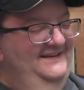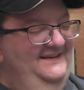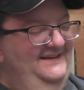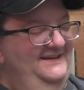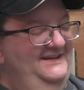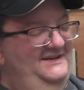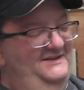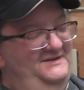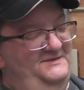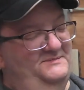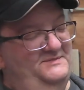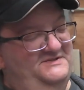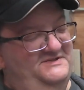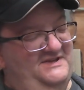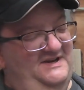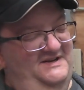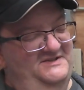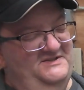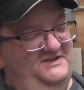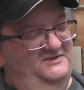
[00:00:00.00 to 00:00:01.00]
And
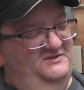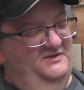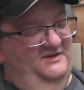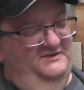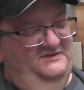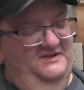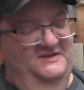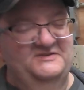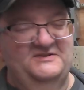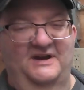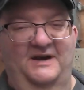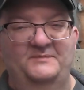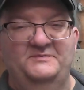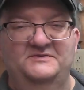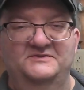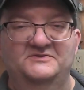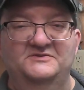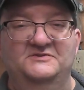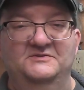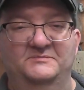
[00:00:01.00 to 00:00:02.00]
besides, I thought these
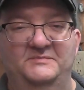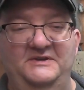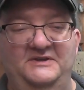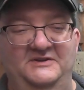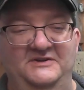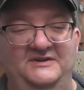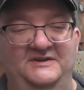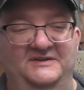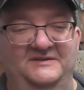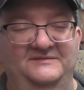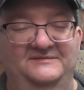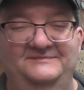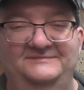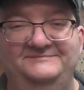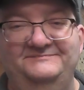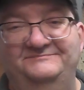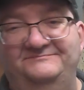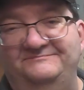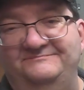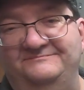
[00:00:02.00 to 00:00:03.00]
options could be good,
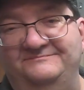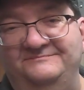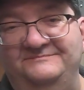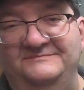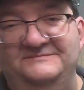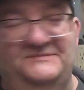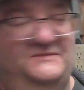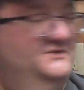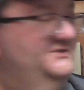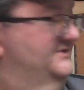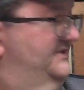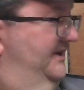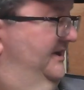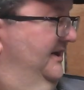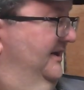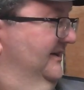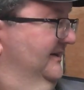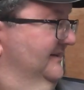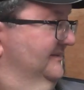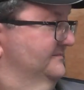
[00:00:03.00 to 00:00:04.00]
which they
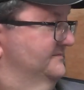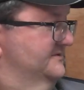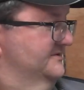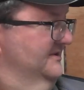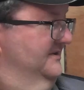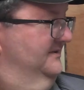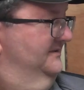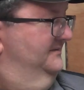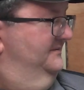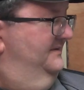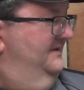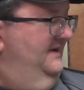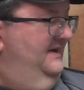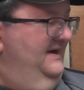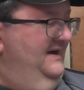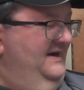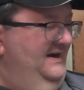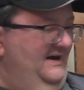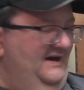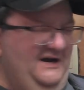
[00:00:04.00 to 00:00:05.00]
are, so
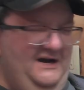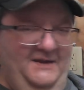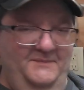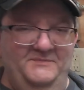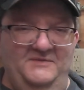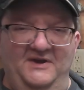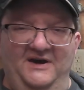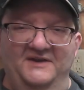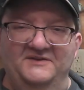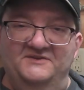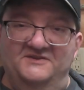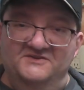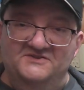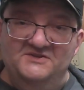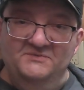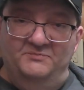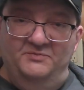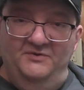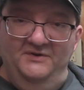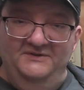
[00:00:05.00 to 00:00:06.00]
I'm not
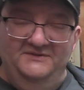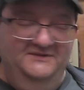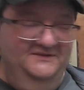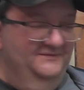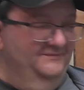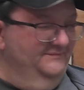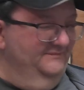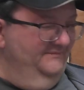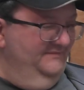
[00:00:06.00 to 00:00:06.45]
disappointed.